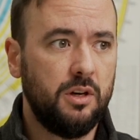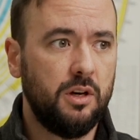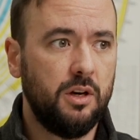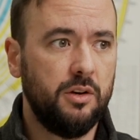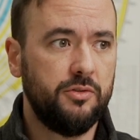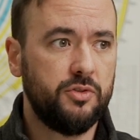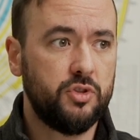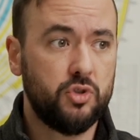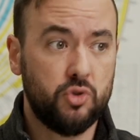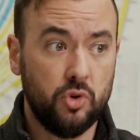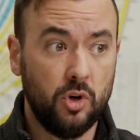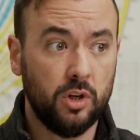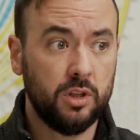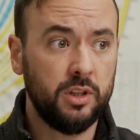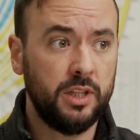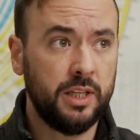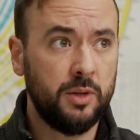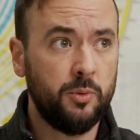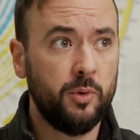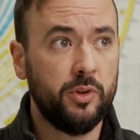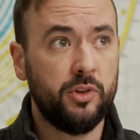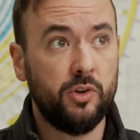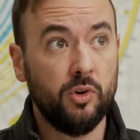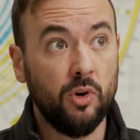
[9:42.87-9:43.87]
of
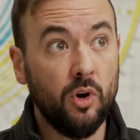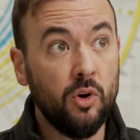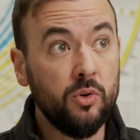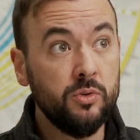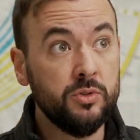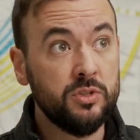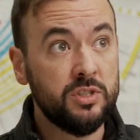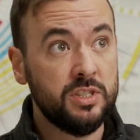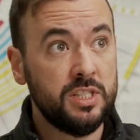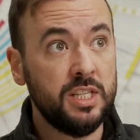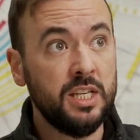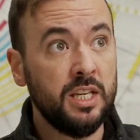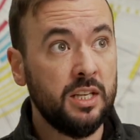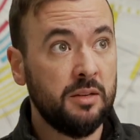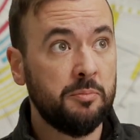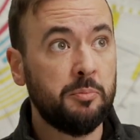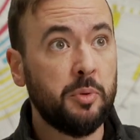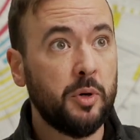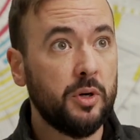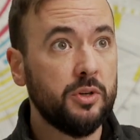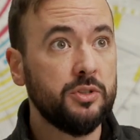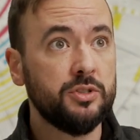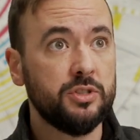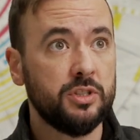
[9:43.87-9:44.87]
struggling with your own sin
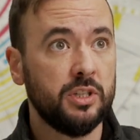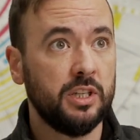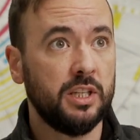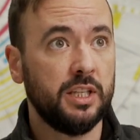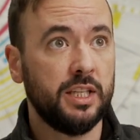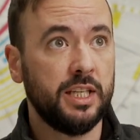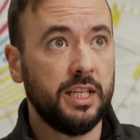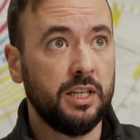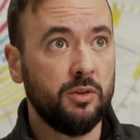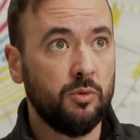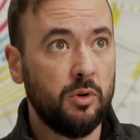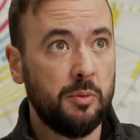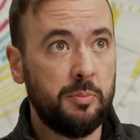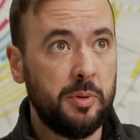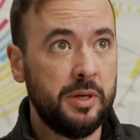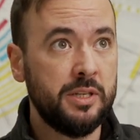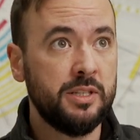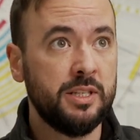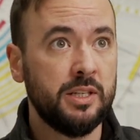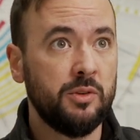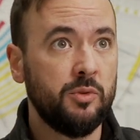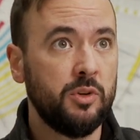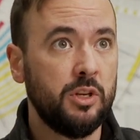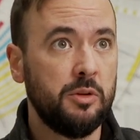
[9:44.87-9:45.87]
personally and
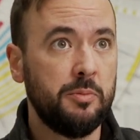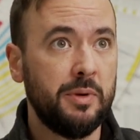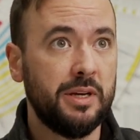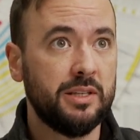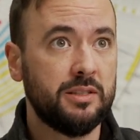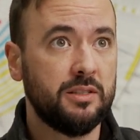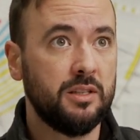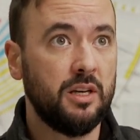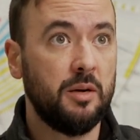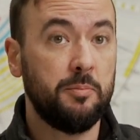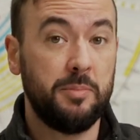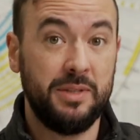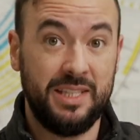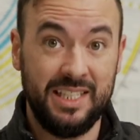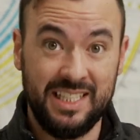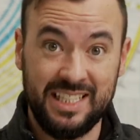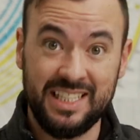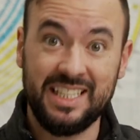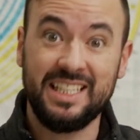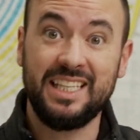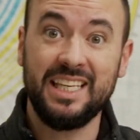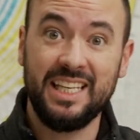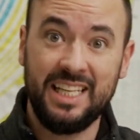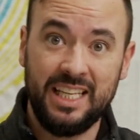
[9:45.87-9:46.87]
repenting when you mess up, but
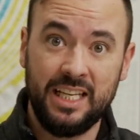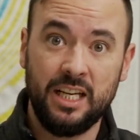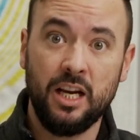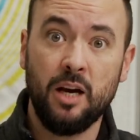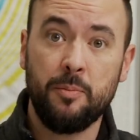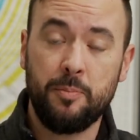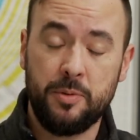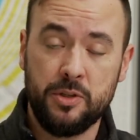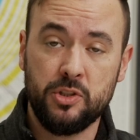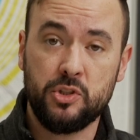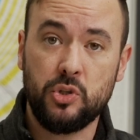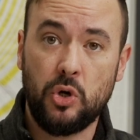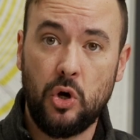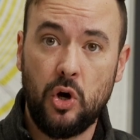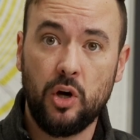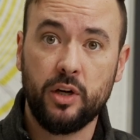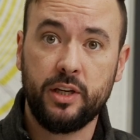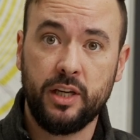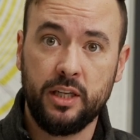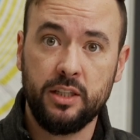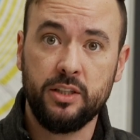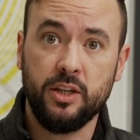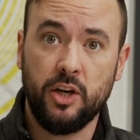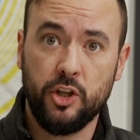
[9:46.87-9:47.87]
then getting up and
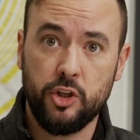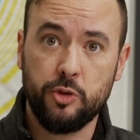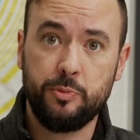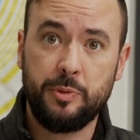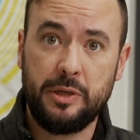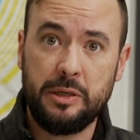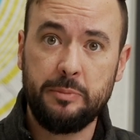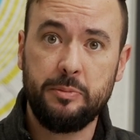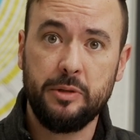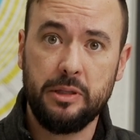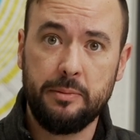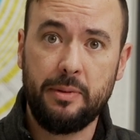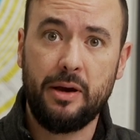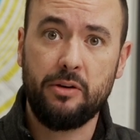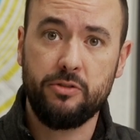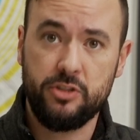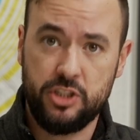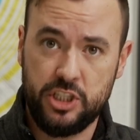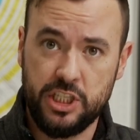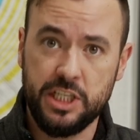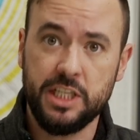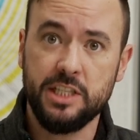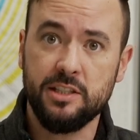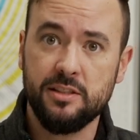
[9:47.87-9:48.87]
talking to other people about
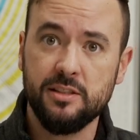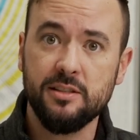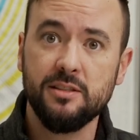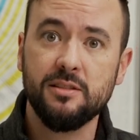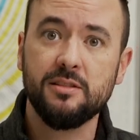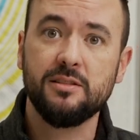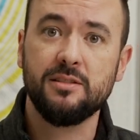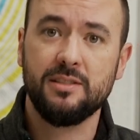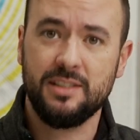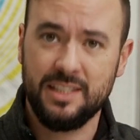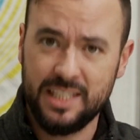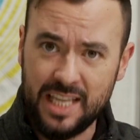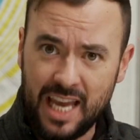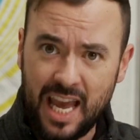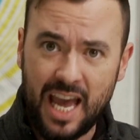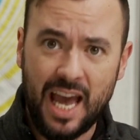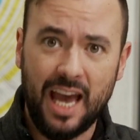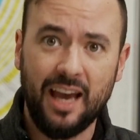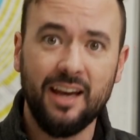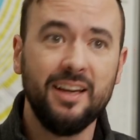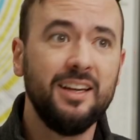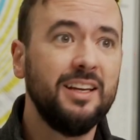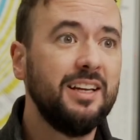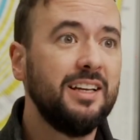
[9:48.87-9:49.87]
Jesus?
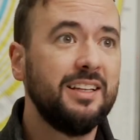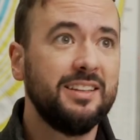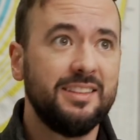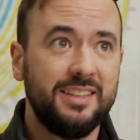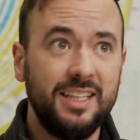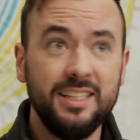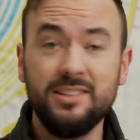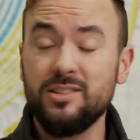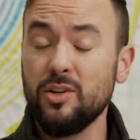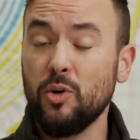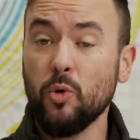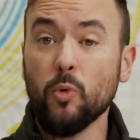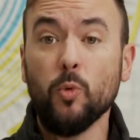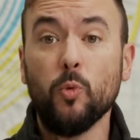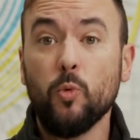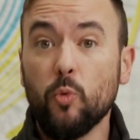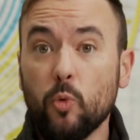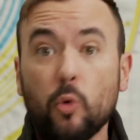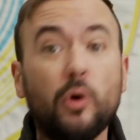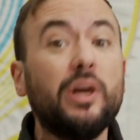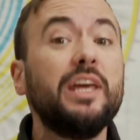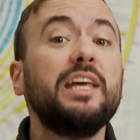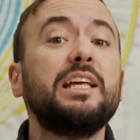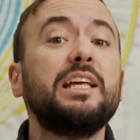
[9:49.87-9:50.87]
Yeah, that's a
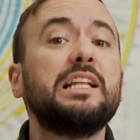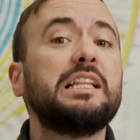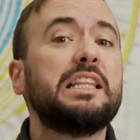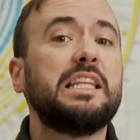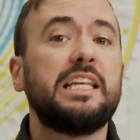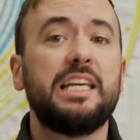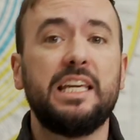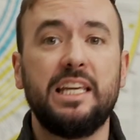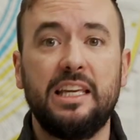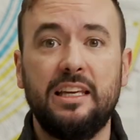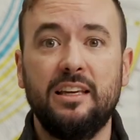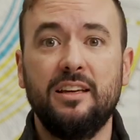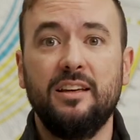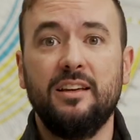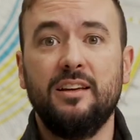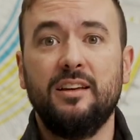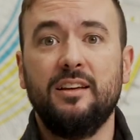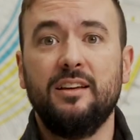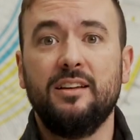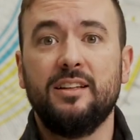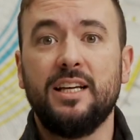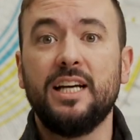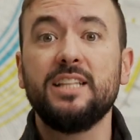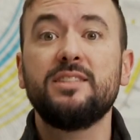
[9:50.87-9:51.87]
weekly
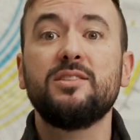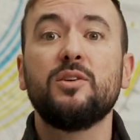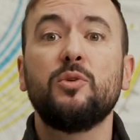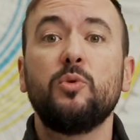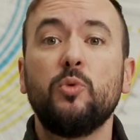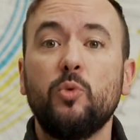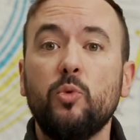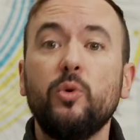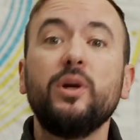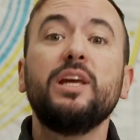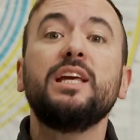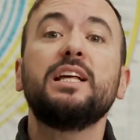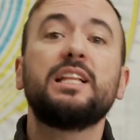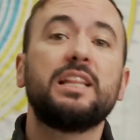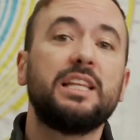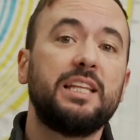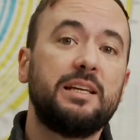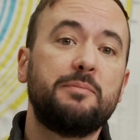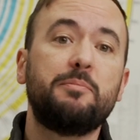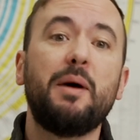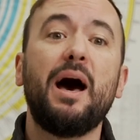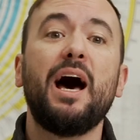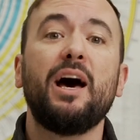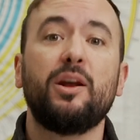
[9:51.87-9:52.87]
That's a
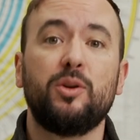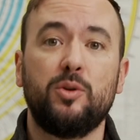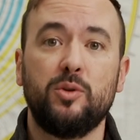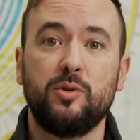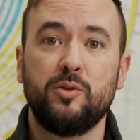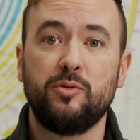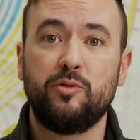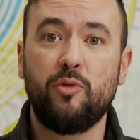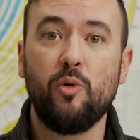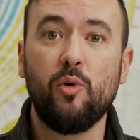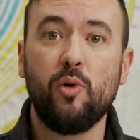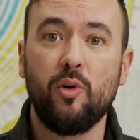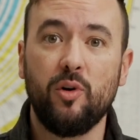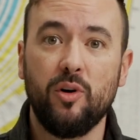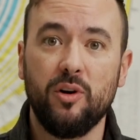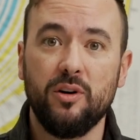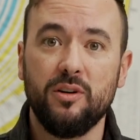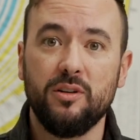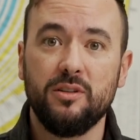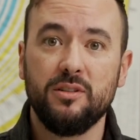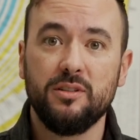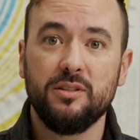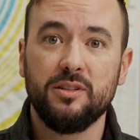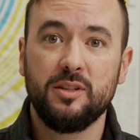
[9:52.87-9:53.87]
weekly battle
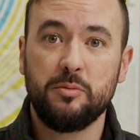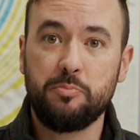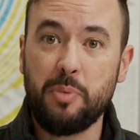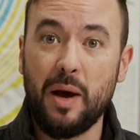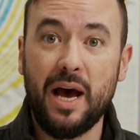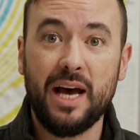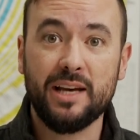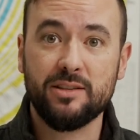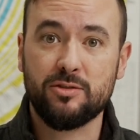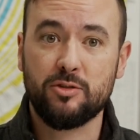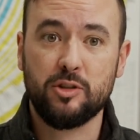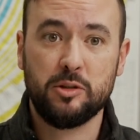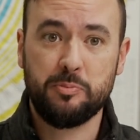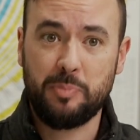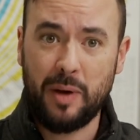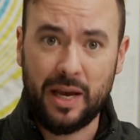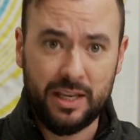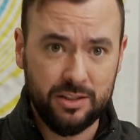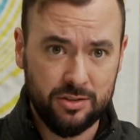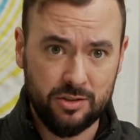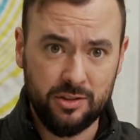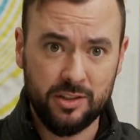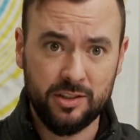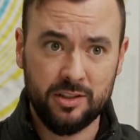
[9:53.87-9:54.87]
for the pastor. The
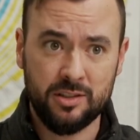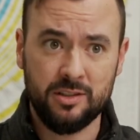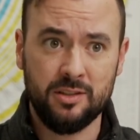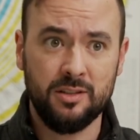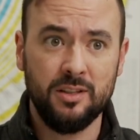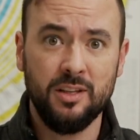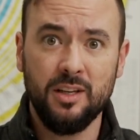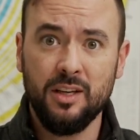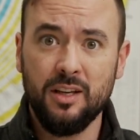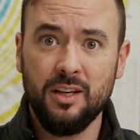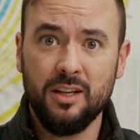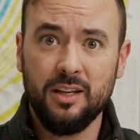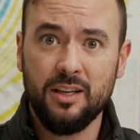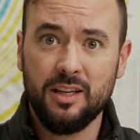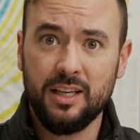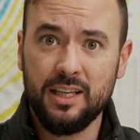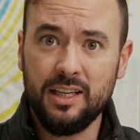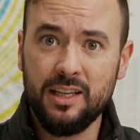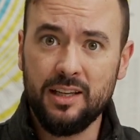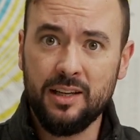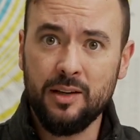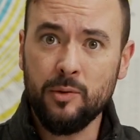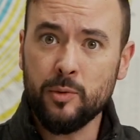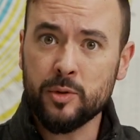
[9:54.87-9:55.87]
pastor doesn't,
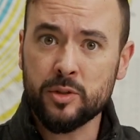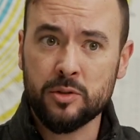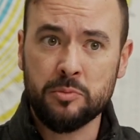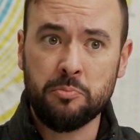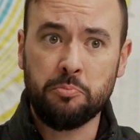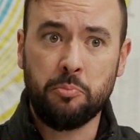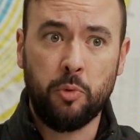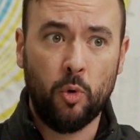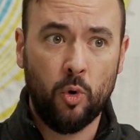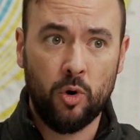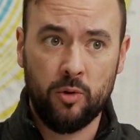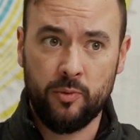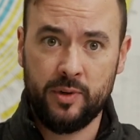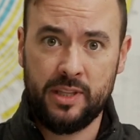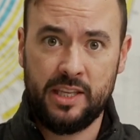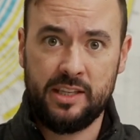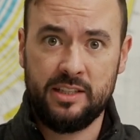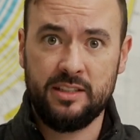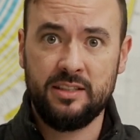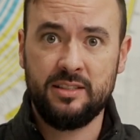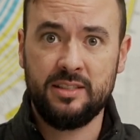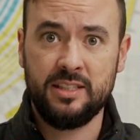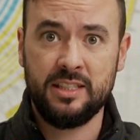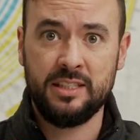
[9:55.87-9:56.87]
he wasn't born without
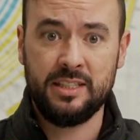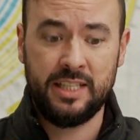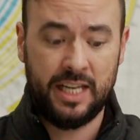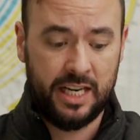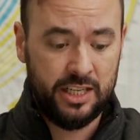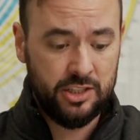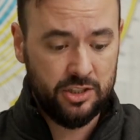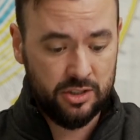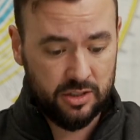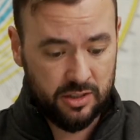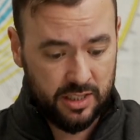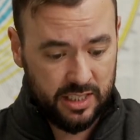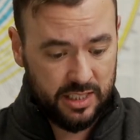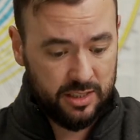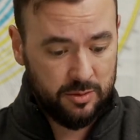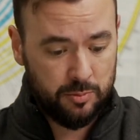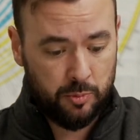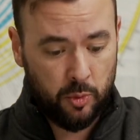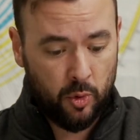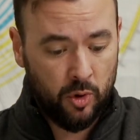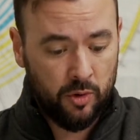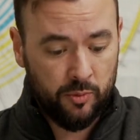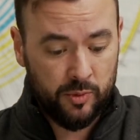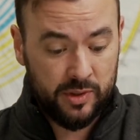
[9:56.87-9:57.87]
a sin nature. He's
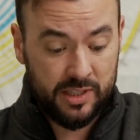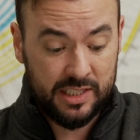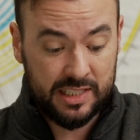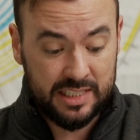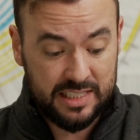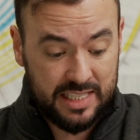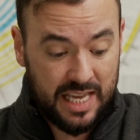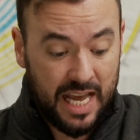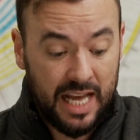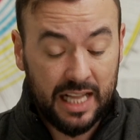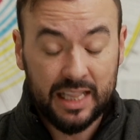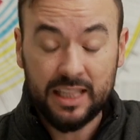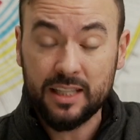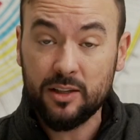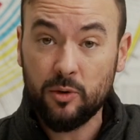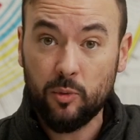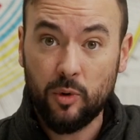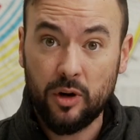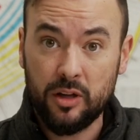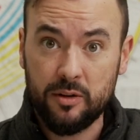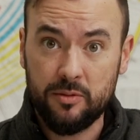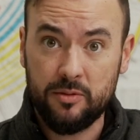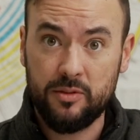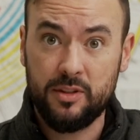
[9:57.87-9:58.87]
born with exactly
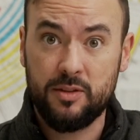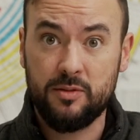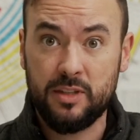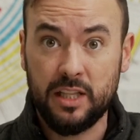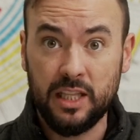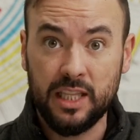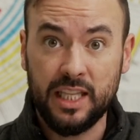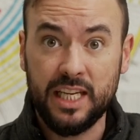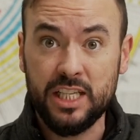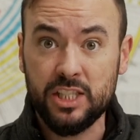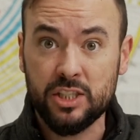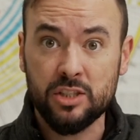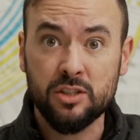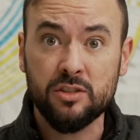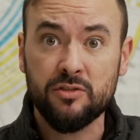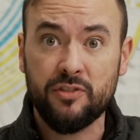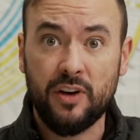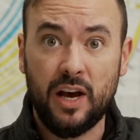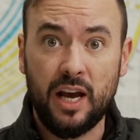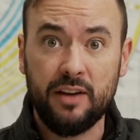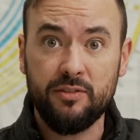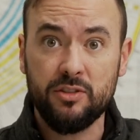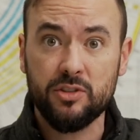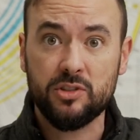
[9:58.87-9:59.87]
what Galatians
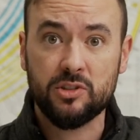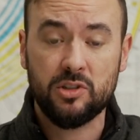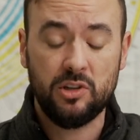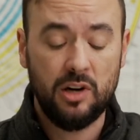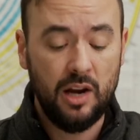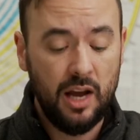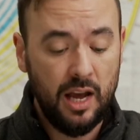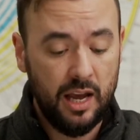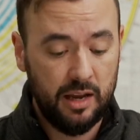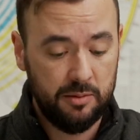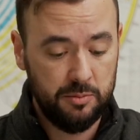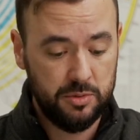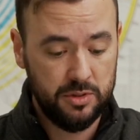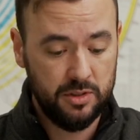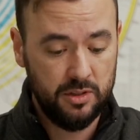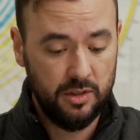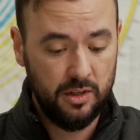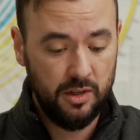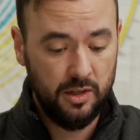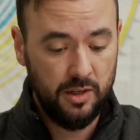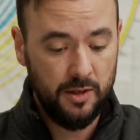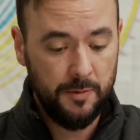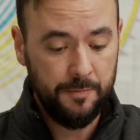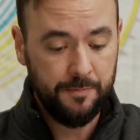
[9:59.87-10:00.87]
5 describes.
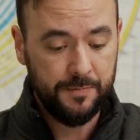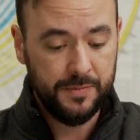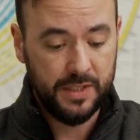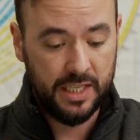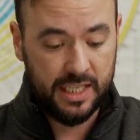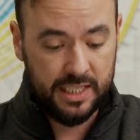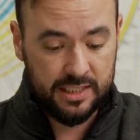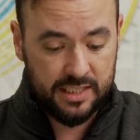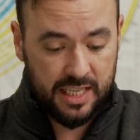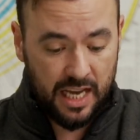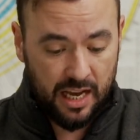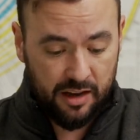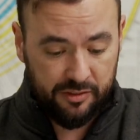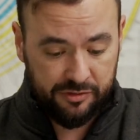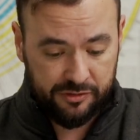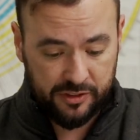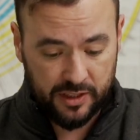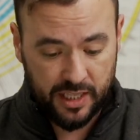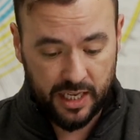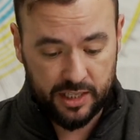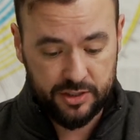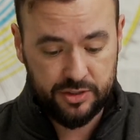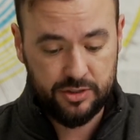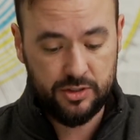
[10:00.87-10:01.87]
He's got
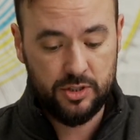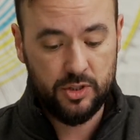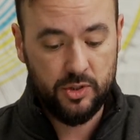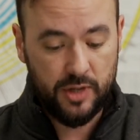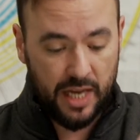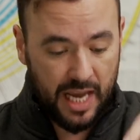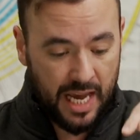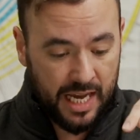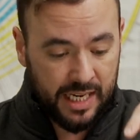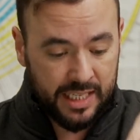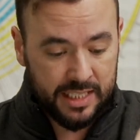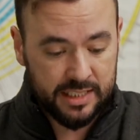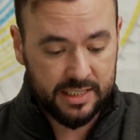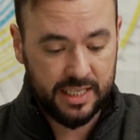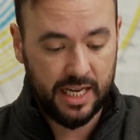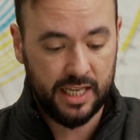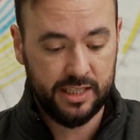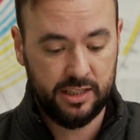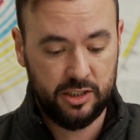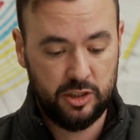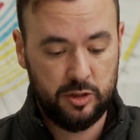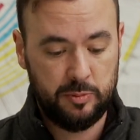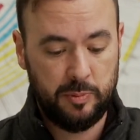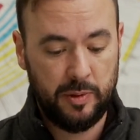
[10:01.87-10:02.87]
flesh too, and he's
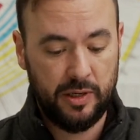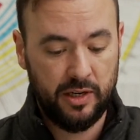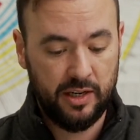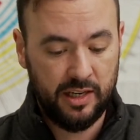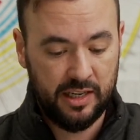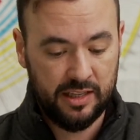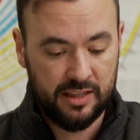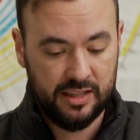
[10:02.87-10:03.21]
got the spirit,